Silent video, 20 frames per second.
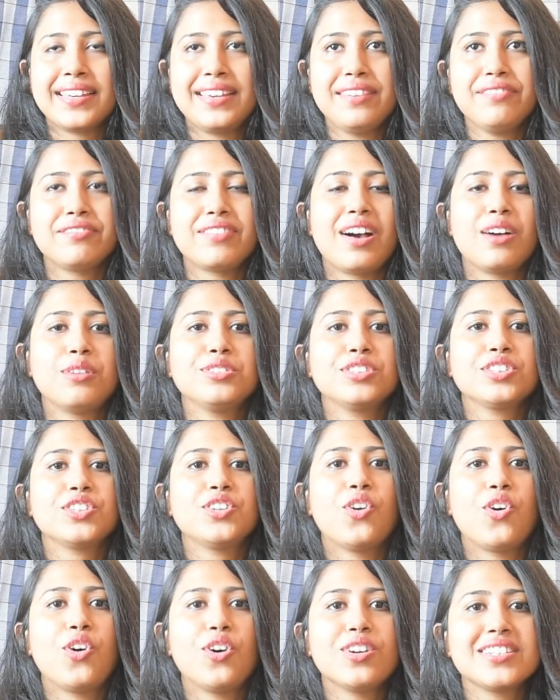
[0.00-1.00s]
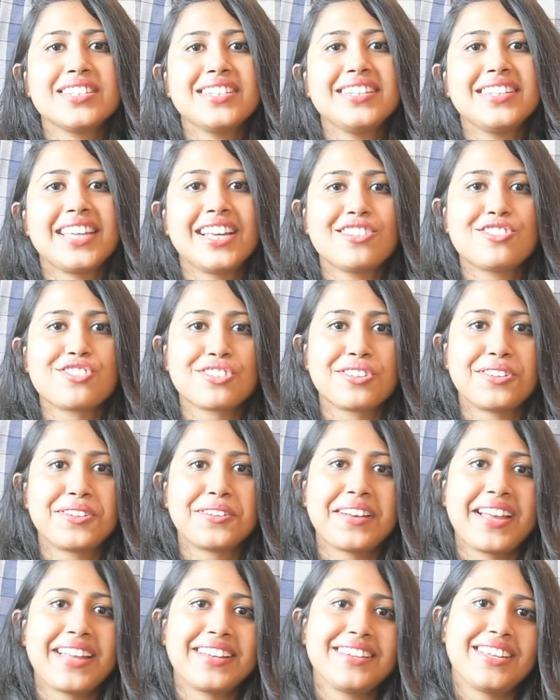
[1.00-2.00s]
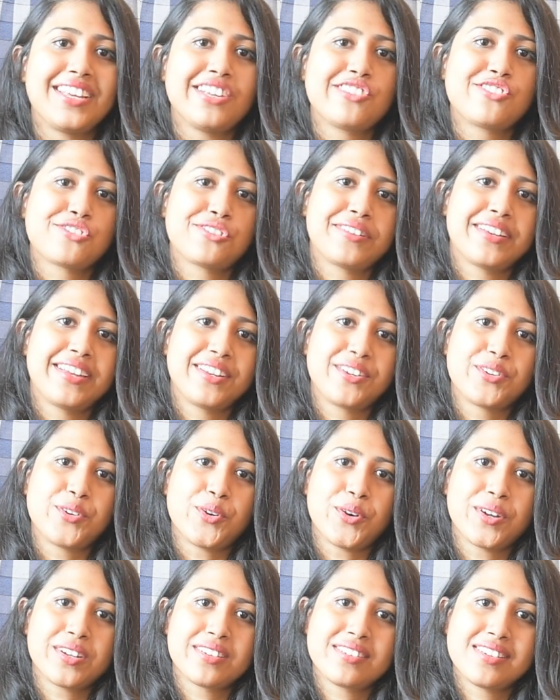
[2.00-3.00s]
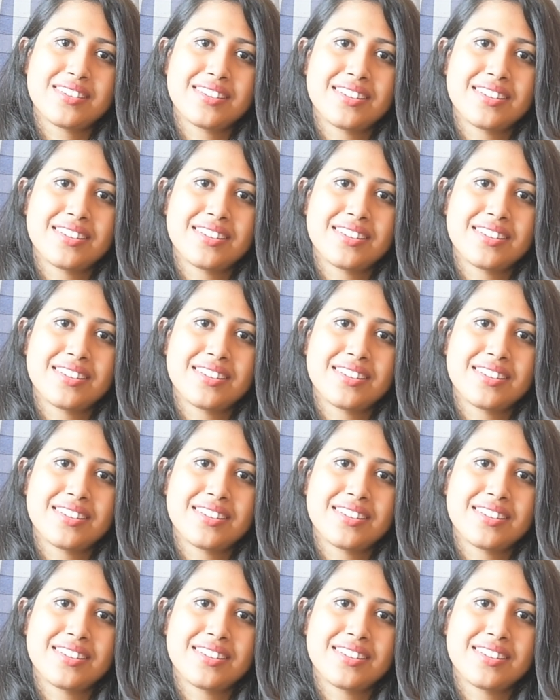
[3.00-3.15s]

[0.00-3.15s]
found God in nature and nature in God.